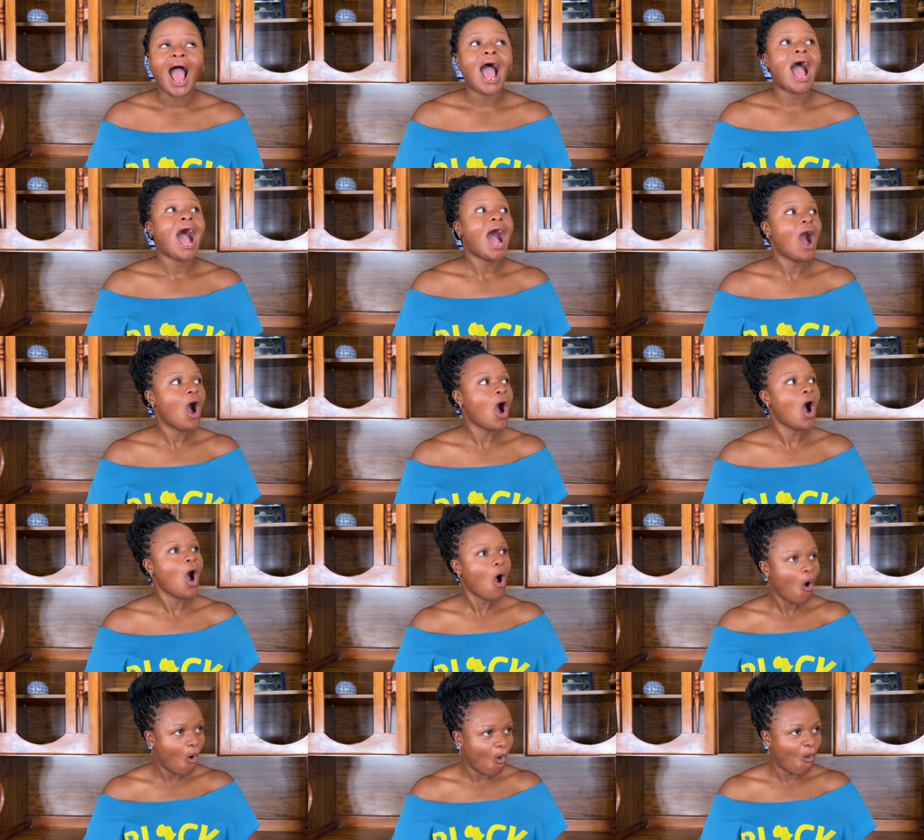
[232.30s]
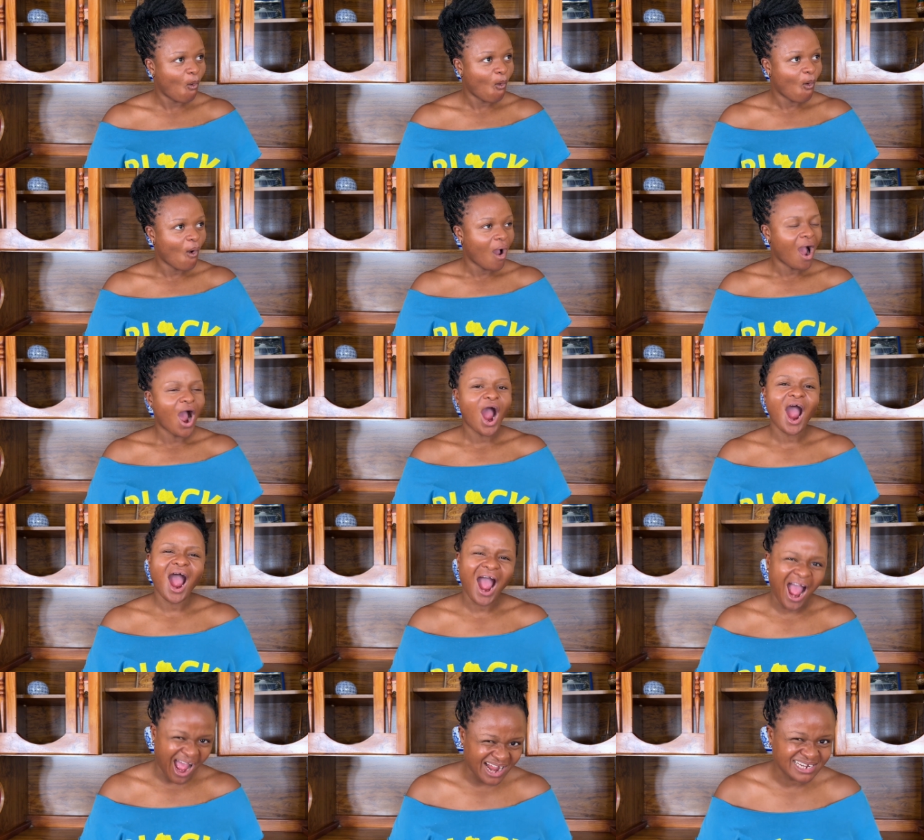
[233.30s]
how
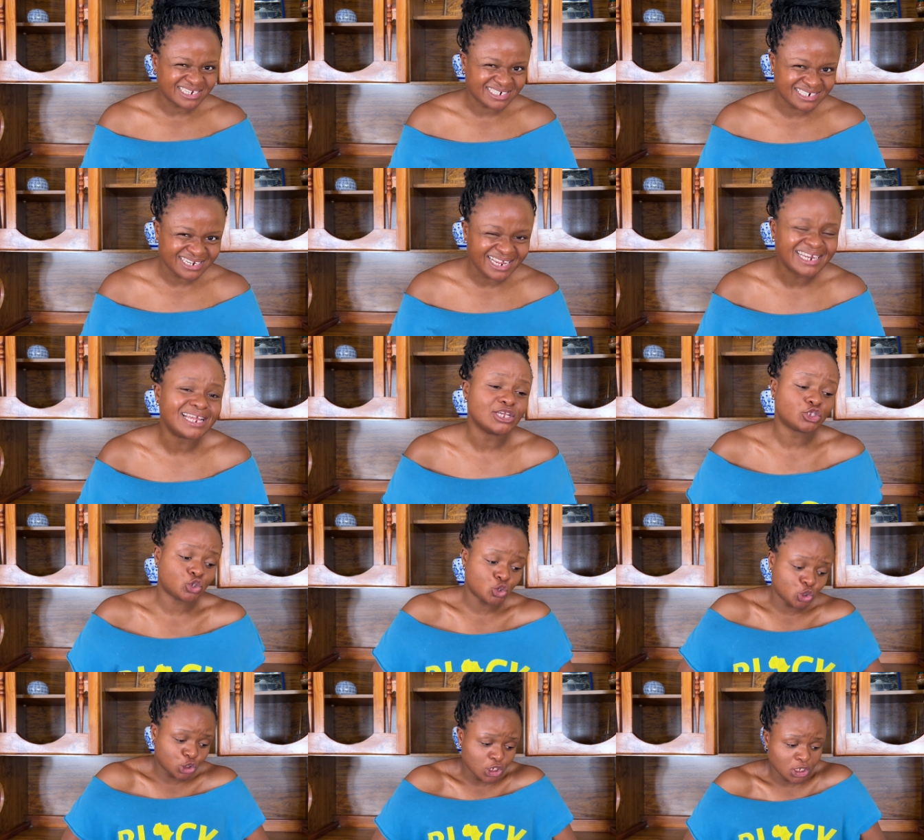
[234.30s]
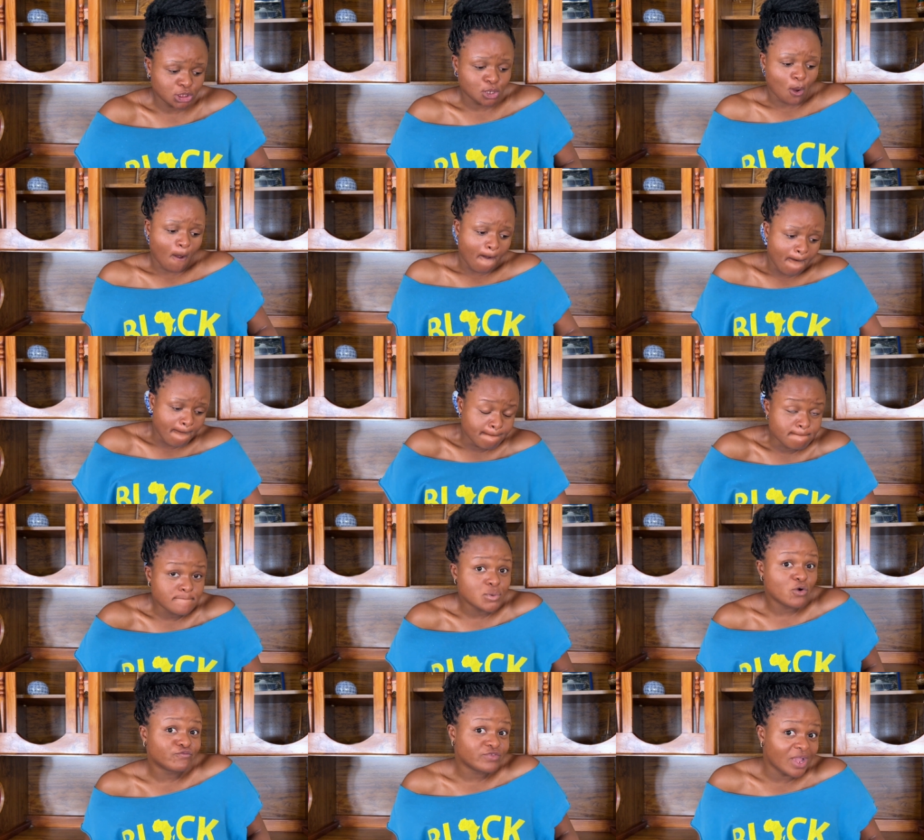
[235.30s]
hard it is to just
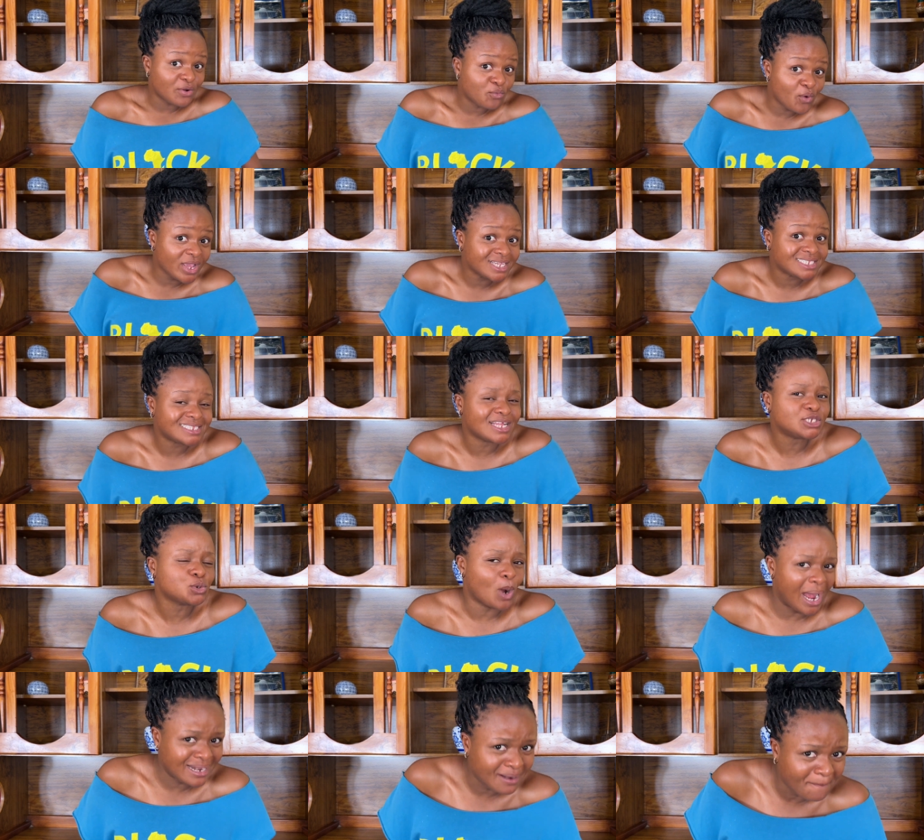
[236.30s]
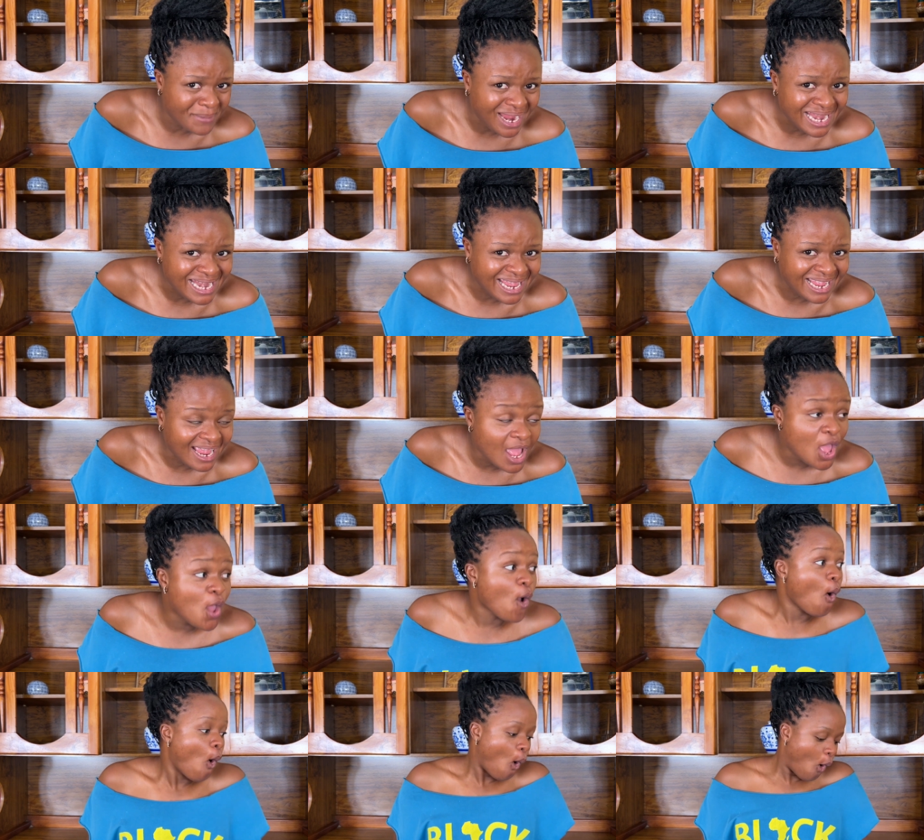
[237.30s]
move that waist that you're undermining,
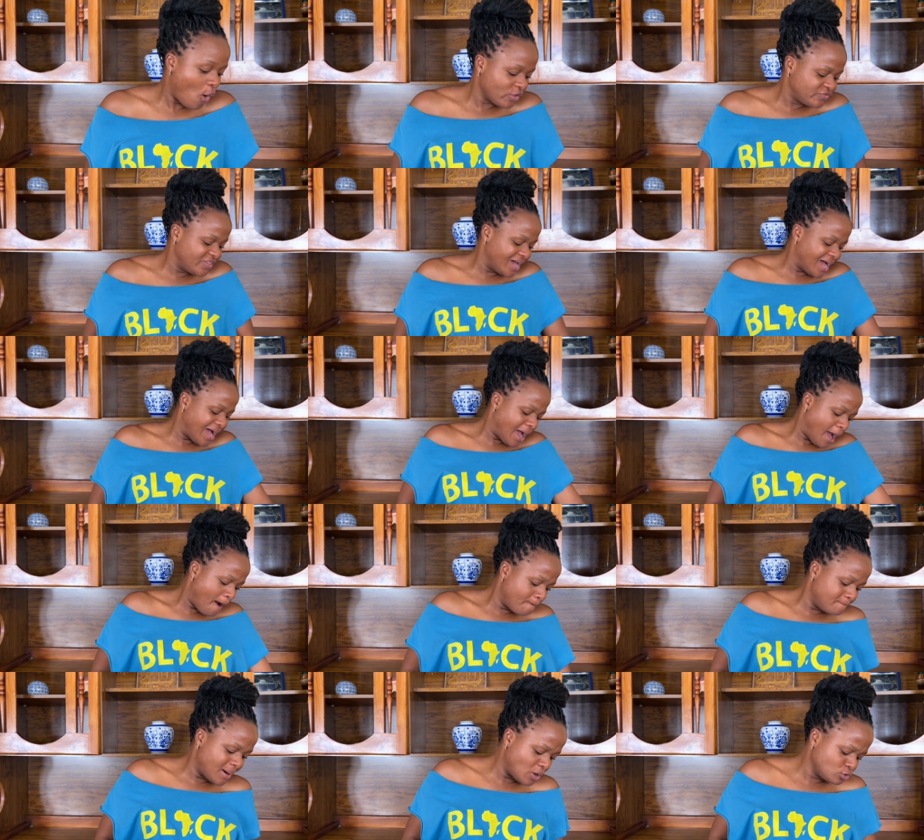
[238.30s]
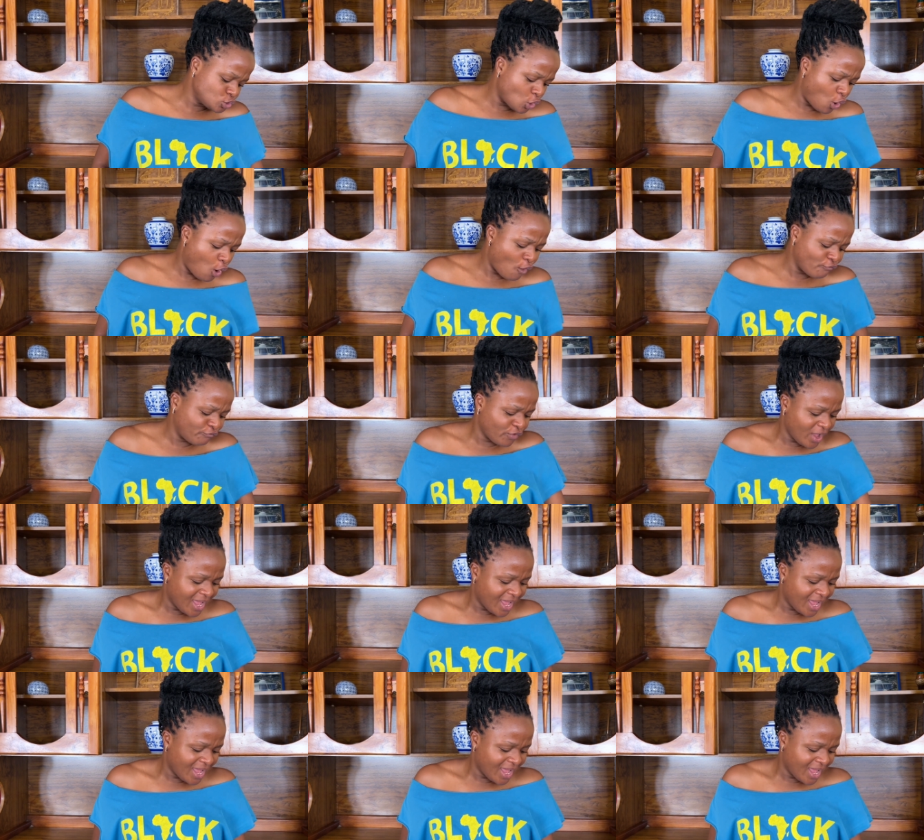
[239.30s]
or the amount of